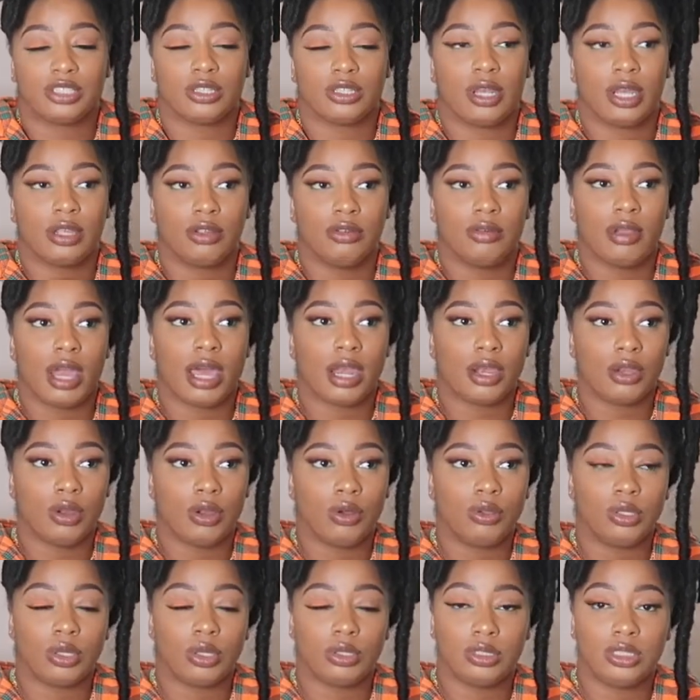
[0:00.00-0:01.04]
So like you got to
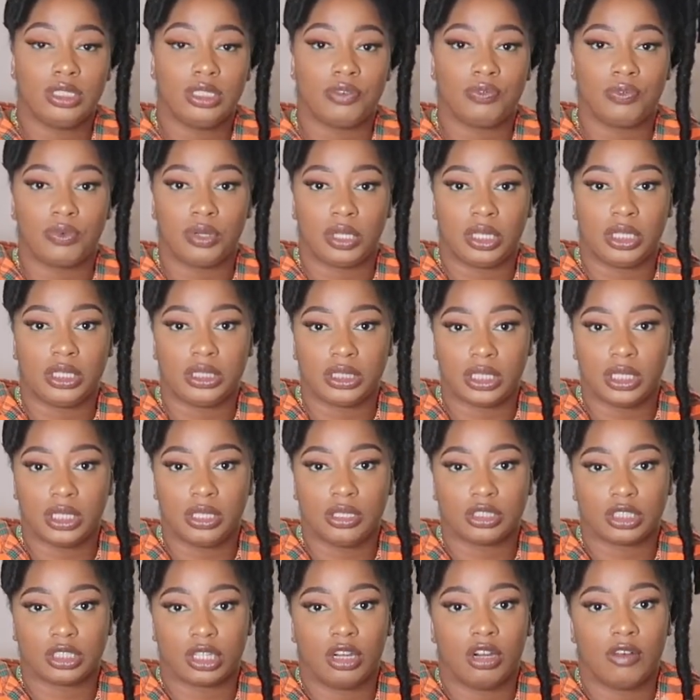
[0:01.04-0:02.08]
know those different
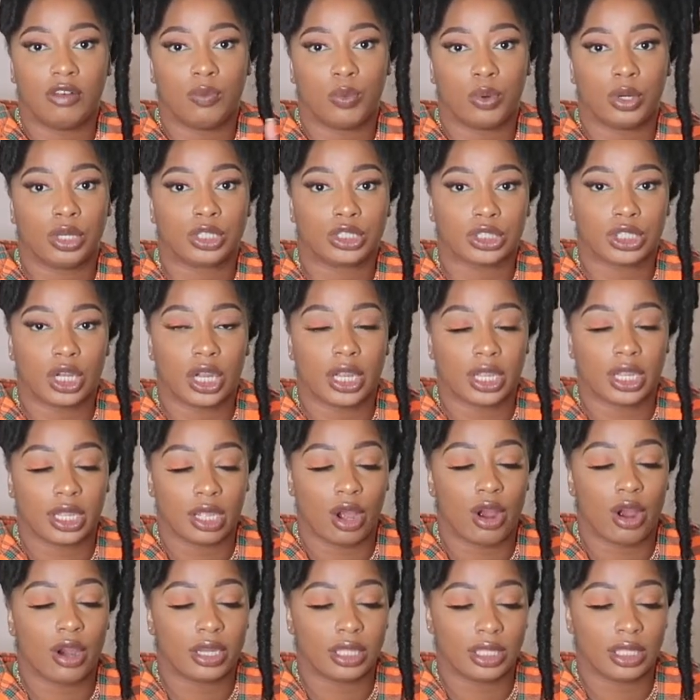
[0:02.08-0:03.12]
details of what a target
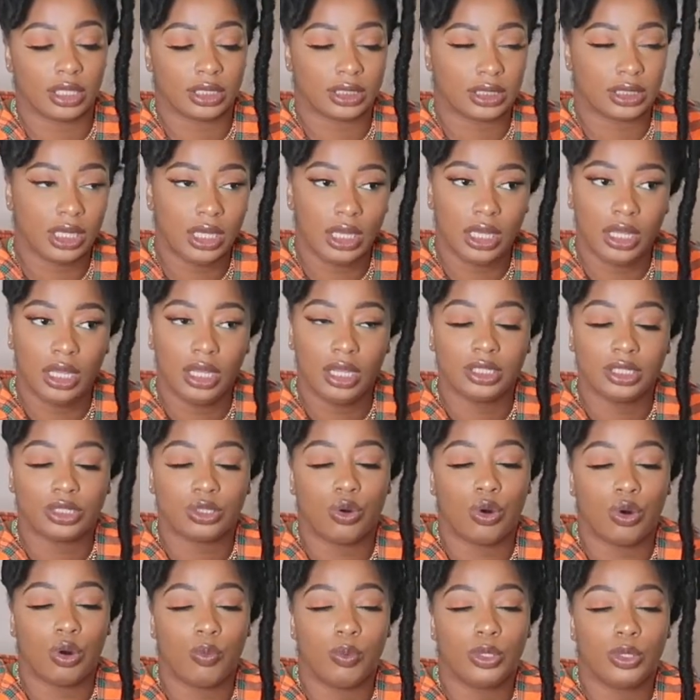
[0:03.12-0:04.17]
audience is,
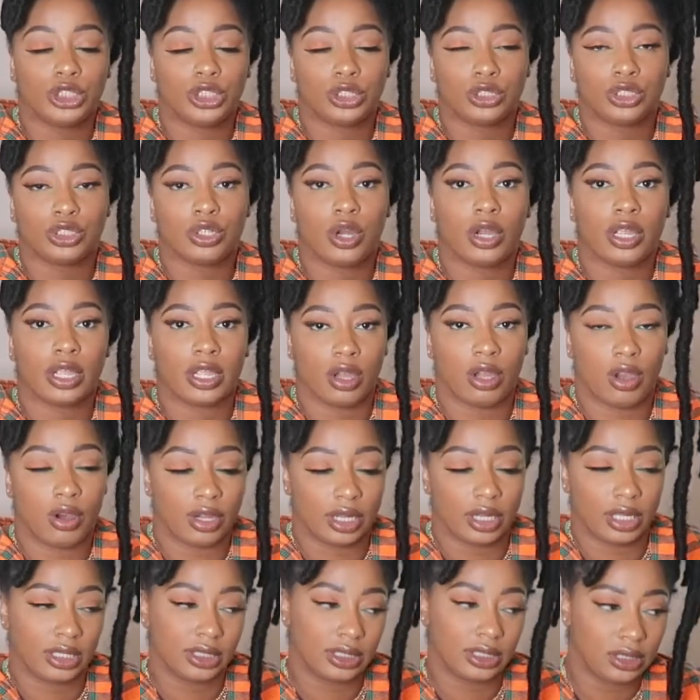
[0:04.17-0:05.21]
or what your target
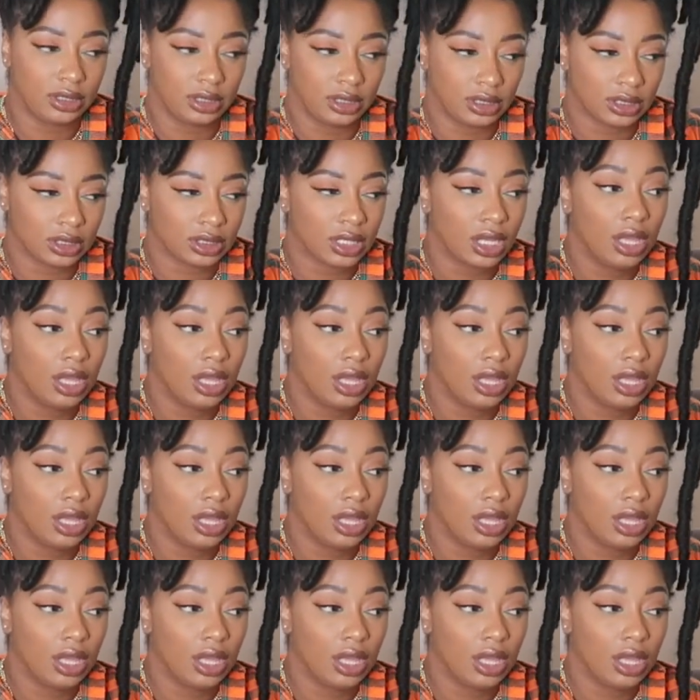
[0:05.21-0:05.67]
audience is.